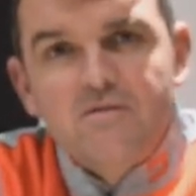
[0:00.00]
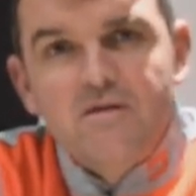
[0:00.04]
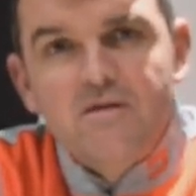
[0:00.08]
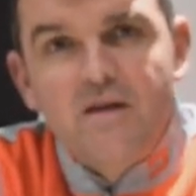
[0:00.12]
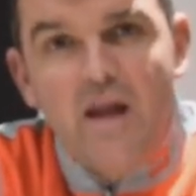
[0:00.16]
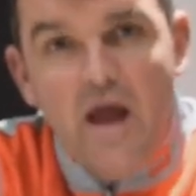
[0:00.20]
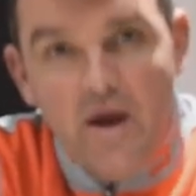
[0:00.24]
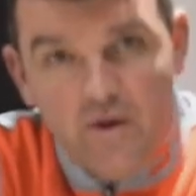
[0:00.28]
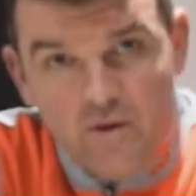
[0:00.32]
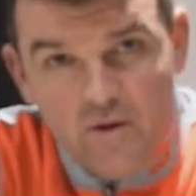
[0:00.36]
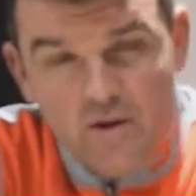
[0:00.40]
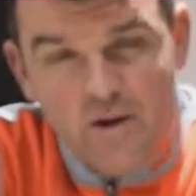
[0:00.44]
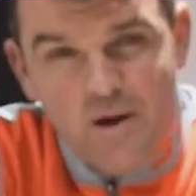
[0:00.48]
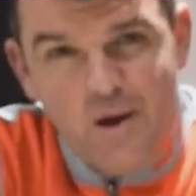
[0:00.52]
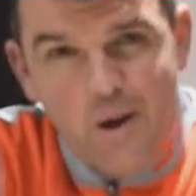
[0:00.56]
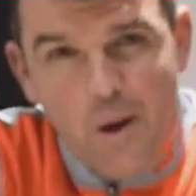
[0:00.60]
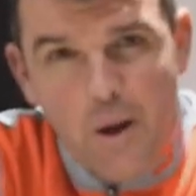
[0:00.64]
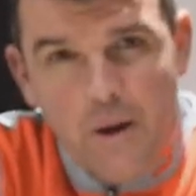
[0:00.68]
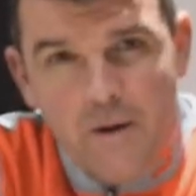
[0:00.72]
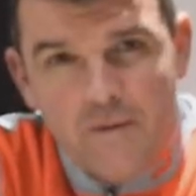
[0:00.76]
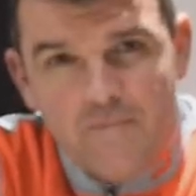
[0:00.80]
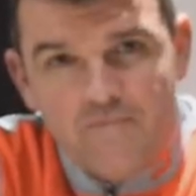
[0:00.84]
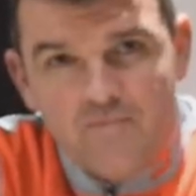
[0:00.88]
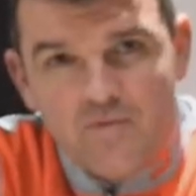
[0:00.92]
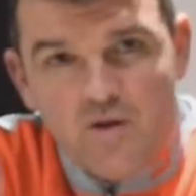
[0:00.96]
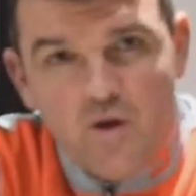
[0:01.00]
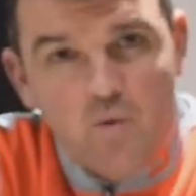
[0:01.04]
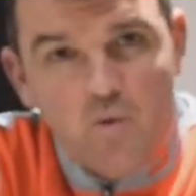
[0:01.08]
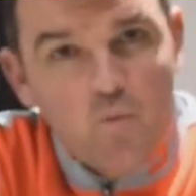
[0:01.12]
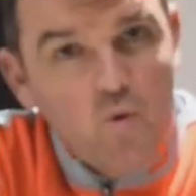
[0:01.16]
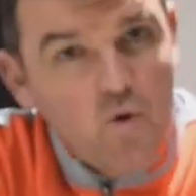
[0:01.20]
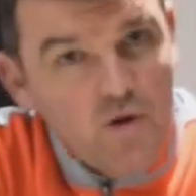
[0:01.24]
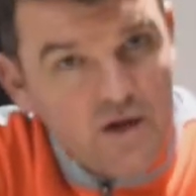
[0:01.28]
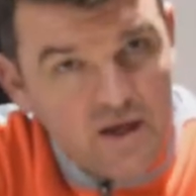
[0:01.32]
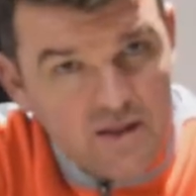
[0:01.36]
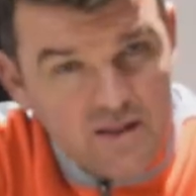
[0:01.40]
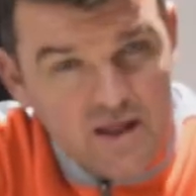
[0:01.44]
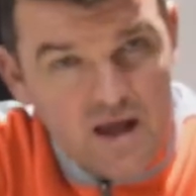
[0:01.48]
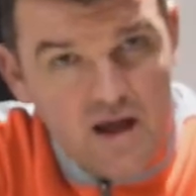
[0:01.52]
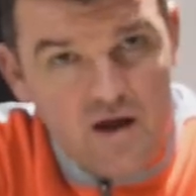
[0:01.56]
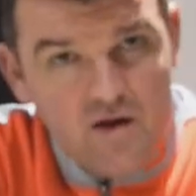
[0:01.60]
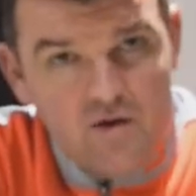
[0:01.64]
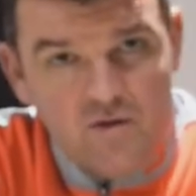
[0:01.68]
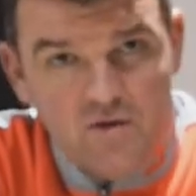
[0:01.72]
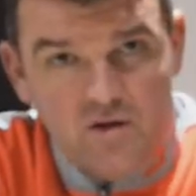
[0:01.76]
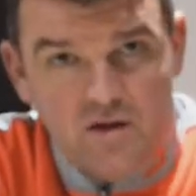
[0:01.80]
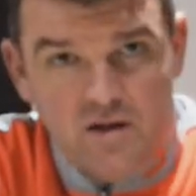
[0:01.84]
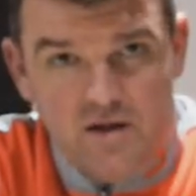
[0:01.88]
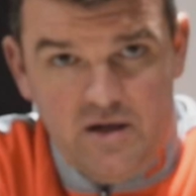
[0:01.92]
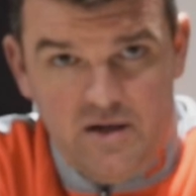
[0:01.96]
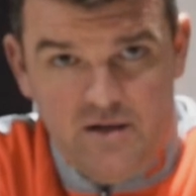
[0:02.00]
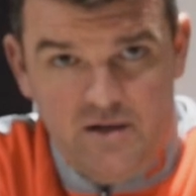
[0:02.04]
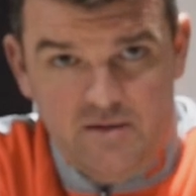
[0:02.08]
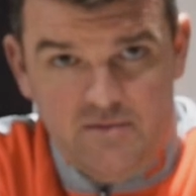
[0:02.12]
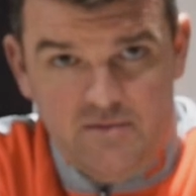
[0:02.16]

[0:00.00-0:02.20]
Now, you won't get that online.